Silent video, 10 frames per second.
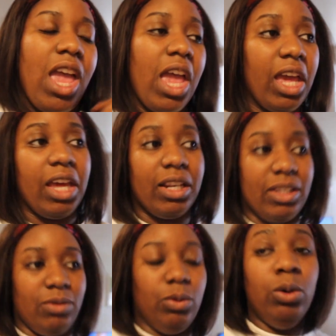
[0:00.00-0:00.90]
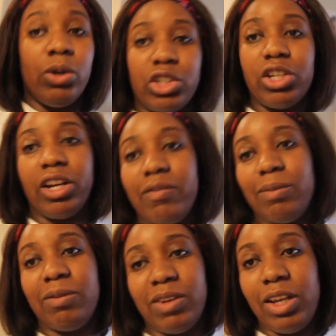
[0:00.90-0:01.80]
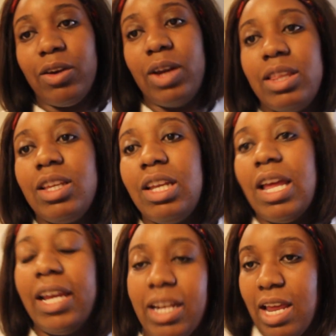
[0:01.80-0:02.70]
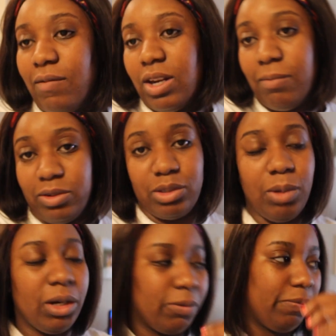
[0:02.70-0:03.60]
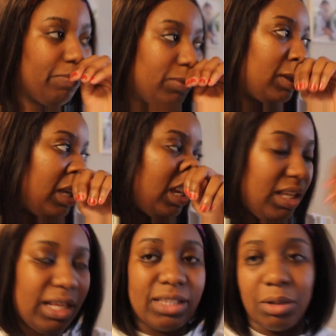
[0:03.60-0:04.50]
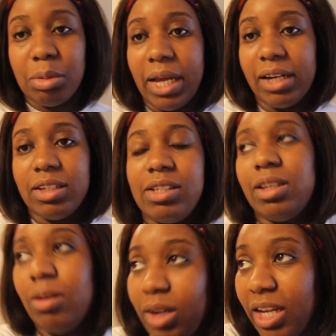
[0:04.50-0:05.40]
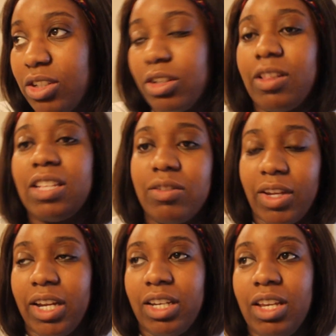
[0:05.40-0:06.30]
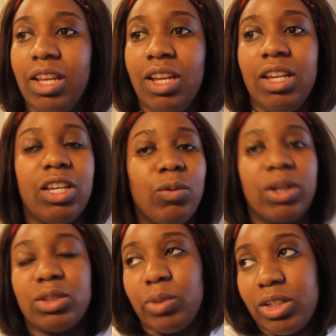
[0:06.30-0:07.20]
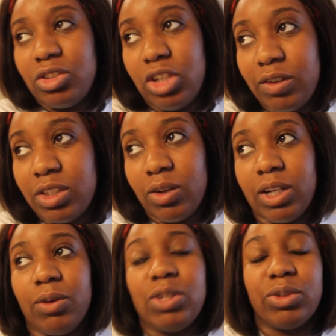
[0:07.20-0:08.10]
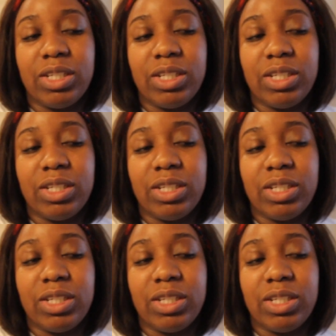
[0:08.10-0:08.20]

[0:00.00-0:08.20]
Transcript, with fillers: And we'll just hurry and film the video and then I can have it up for tomorrow. And that's our plan. And he said, okay, sure, that's fine. He works weird shifts, so I know he's